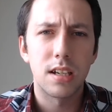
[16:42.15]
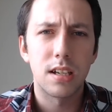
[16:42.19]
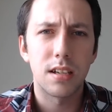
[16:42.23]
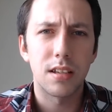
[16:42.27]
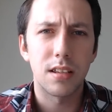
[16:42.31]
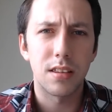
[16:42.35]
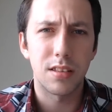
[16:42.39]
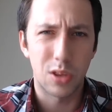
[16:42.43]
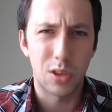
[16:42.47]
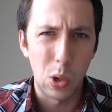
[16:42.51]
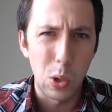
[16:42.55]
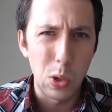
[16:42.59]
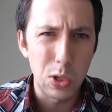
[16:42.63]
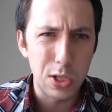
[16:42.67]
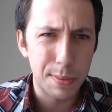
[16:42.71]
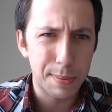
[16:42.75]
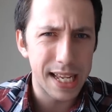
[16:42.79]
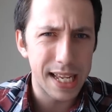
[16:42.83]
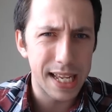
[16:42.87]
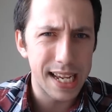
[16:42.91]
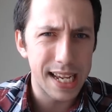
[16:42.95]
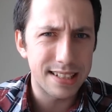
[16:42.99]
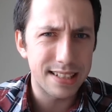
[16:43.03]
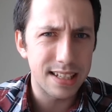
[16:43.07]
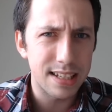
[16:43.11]
Those
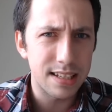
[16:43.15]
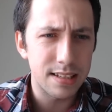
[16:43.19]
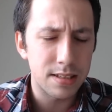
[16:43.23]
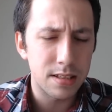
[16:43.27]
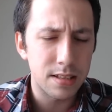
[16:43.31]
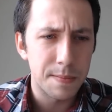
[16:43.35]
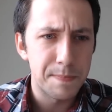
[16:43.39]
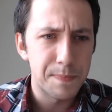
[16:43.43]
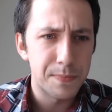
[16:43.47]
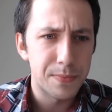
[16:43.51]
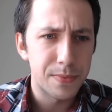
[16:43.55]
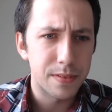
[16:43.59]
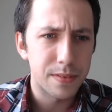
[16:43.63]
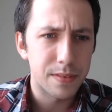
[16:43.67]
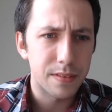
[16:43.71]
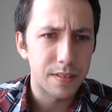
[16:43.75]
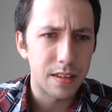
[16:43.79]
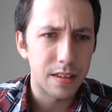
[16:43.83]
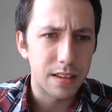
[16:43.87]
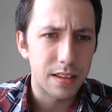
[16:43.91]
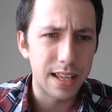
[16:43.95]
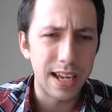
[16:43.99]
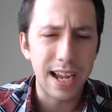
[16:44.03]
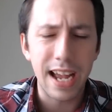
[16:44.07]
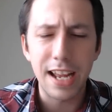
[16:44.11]
places,
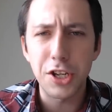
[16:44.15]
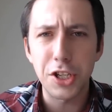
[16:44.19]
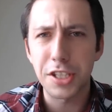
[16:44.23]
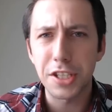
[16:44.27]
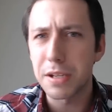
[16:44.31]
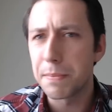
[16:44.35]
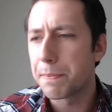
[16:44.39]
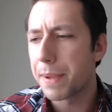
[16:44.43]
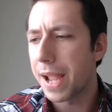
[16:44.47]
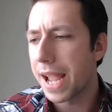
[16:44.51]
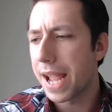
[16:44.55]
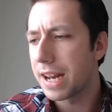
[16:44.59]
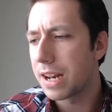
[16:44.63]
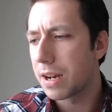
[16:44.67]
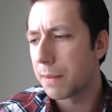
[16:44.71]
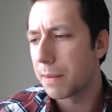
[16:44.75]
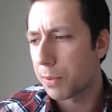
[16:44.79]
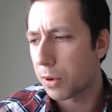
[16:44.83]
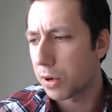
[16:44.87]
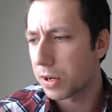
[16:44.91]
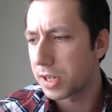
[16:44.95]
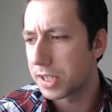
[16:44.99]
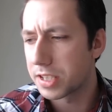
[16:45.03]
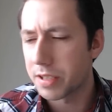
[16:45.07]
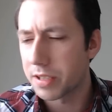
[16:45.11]
like I just debated a
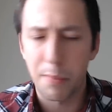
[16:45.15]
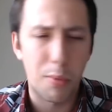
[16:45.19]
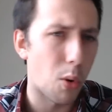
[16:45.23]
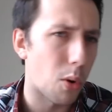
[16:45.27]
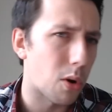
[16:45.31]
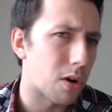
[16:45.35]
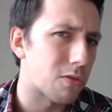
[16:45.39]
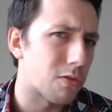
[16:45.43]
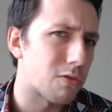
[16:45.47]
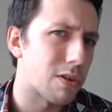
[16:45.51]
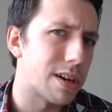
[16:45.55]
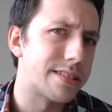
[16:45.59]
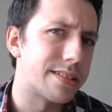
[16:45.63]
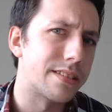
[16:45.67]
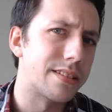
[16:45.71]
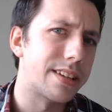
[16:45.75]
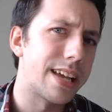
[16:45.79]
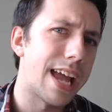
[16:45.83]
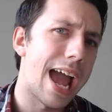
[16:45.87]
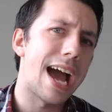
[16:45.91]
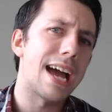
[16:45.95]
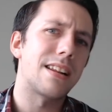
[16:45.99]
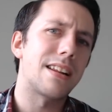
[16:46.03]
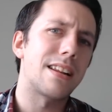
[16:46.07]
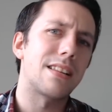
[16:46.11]
Bernie supporter recently
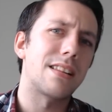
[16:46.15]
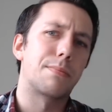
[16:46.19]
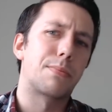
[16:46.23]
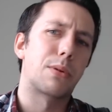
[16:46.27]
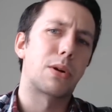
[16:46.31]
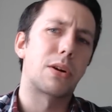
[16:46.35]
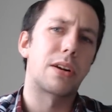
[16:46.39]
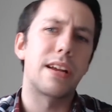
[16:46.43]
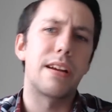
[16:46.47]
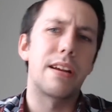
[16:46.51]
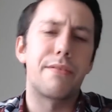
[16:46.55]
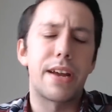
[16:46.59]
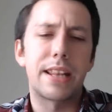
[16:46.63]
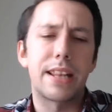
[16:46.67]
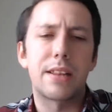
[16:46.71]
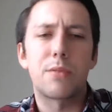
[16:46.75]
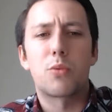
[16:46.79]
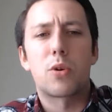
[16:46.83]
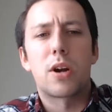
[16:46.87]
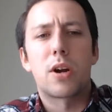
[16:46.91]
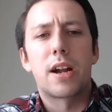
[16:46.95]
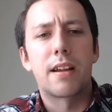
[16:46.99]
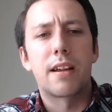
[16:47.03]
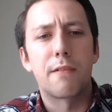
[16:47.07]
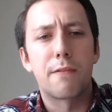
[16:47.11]
at the Bernie event where
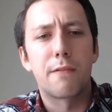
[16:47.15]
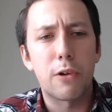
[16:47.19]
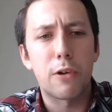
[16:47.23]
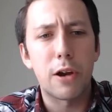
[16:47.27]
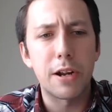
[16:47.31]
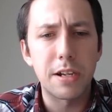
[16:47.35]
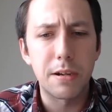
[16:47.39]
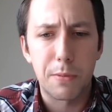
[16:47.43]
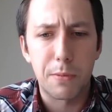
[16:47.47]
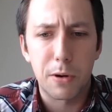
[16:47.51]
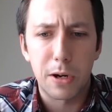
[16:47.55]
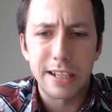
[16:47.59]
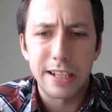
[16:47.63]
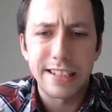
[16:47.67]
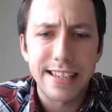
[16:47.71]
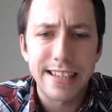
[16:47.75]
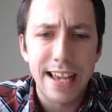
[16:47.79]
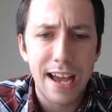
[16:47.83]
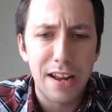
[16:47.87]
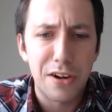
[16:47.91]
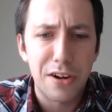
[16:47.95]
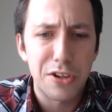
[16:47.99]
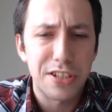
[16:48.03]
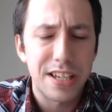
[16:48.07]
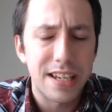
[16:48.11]
I confronted Bernie
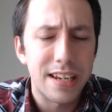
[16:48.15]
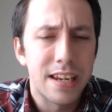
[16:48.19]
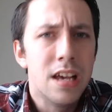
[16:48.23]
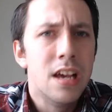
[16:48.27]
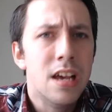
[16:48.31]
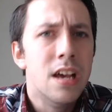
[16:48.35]
Sanders, and